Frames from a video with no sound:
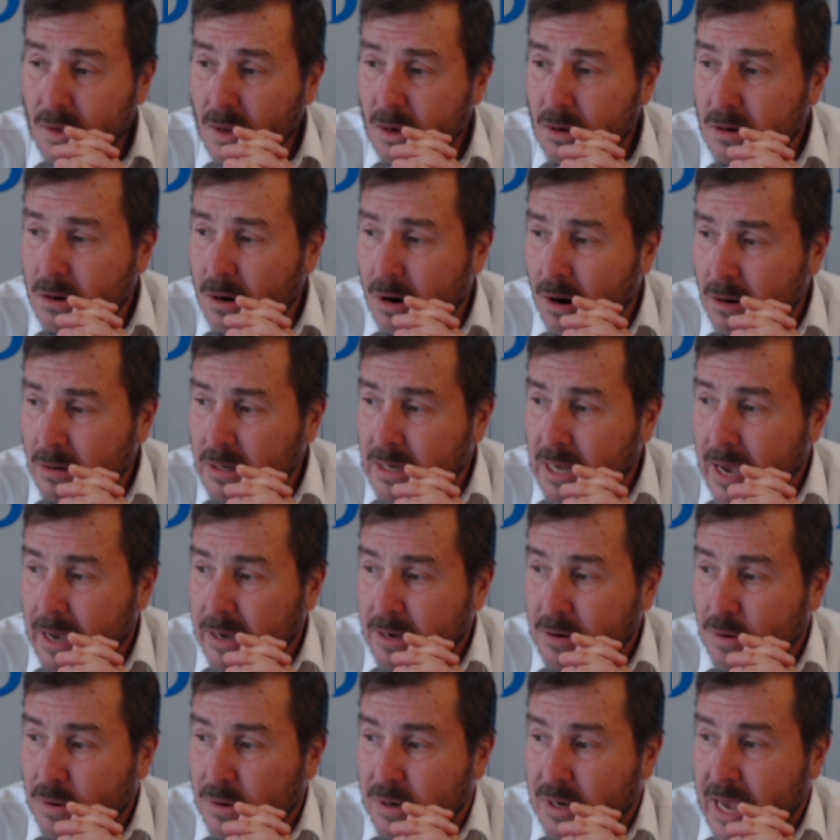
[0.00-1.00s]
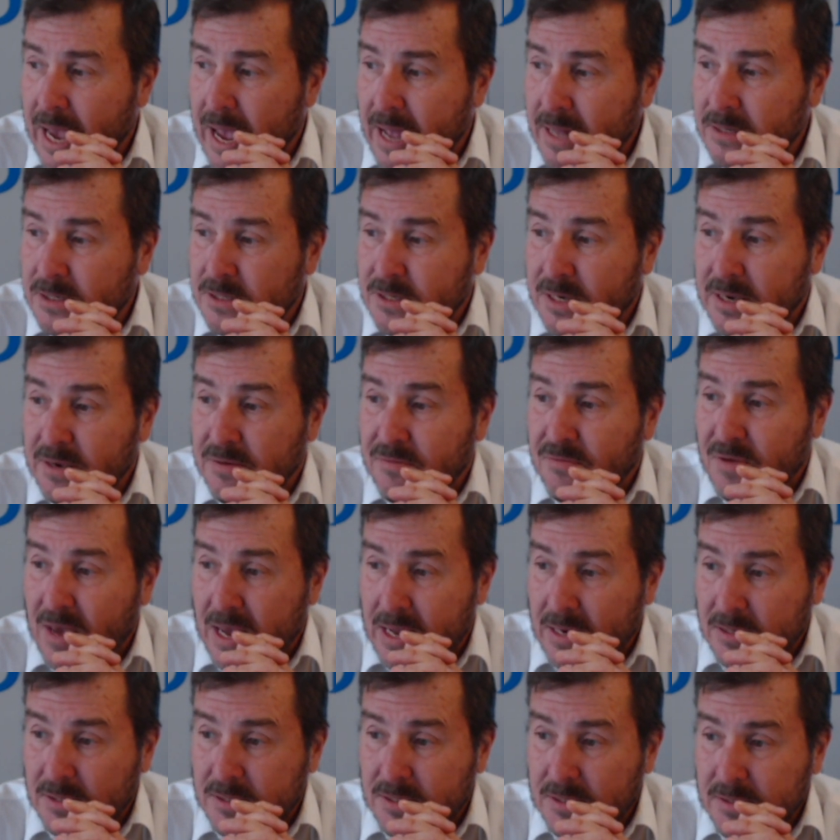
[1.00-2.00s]
cardiac or cancer
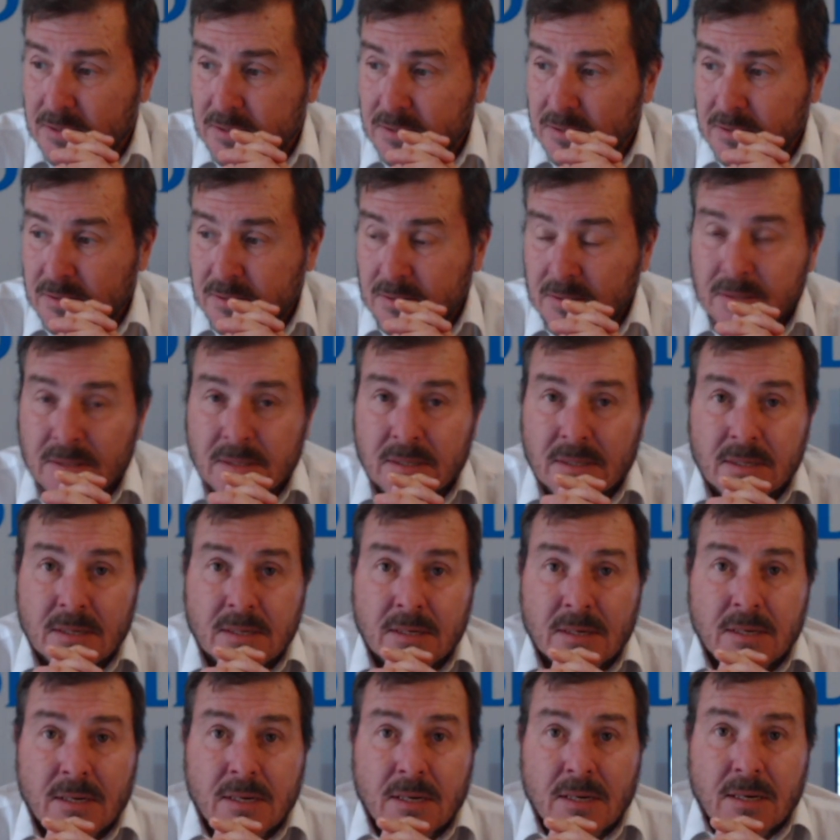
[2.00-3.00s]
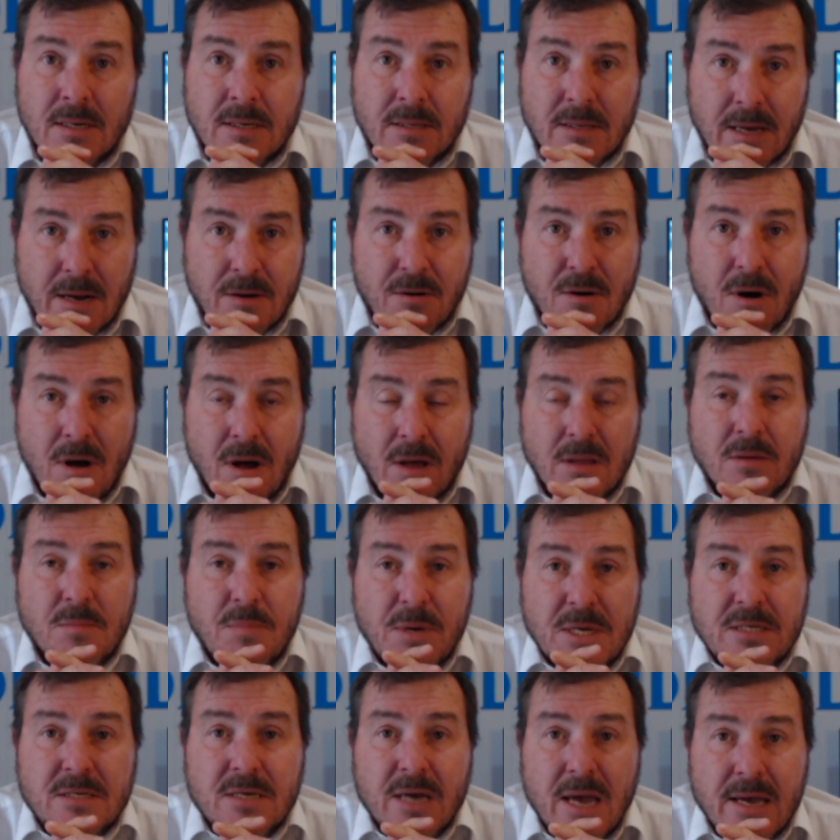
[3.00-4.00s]
event, they'd rather
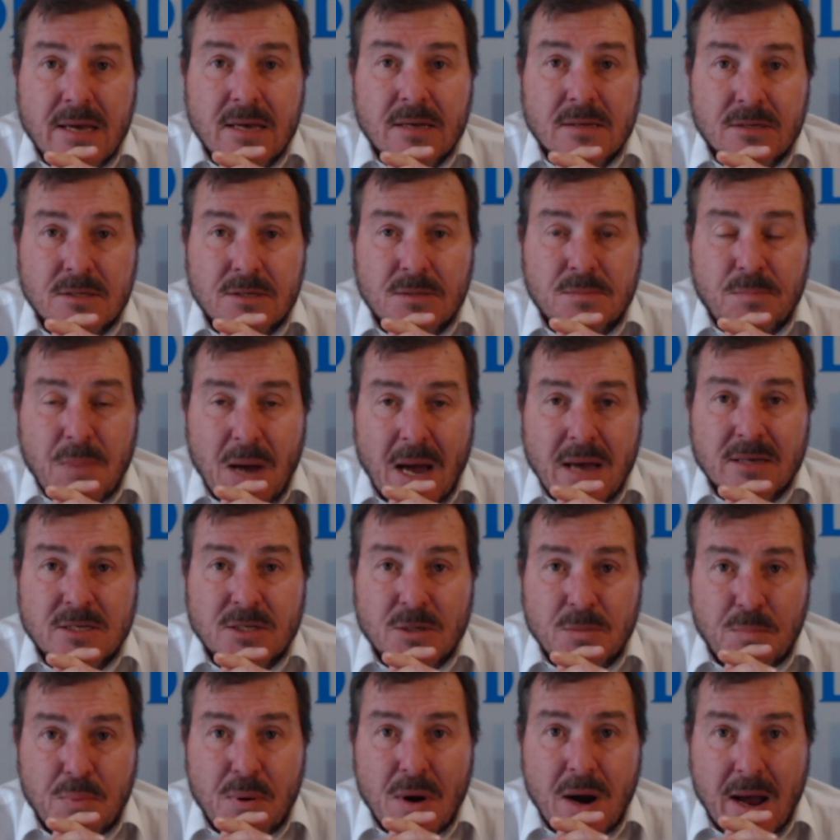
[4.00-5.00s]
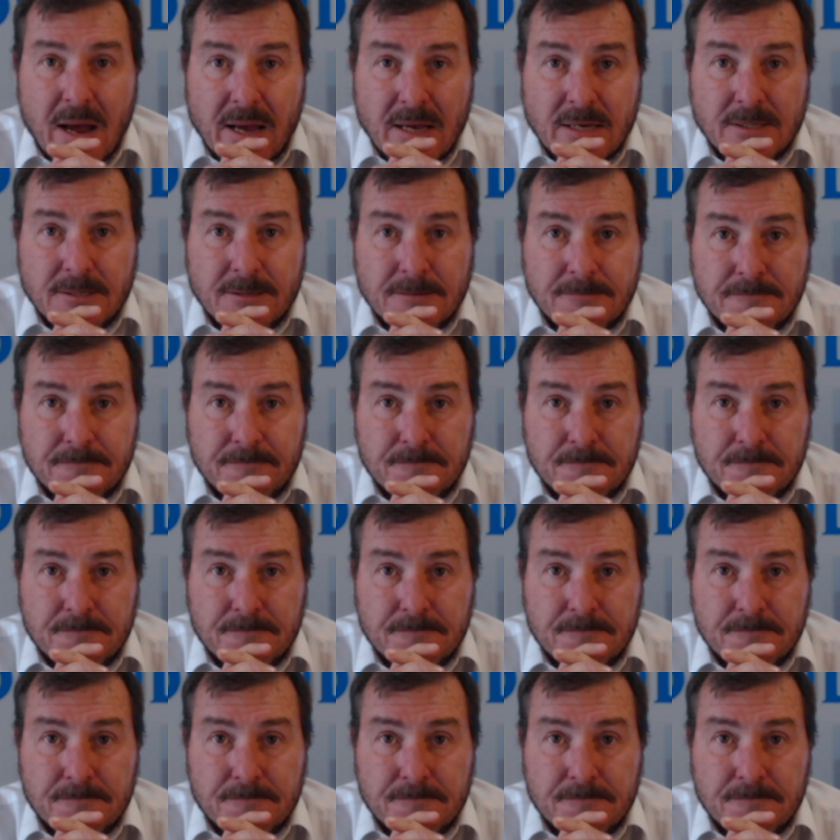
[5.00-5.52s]
be taken by surprise.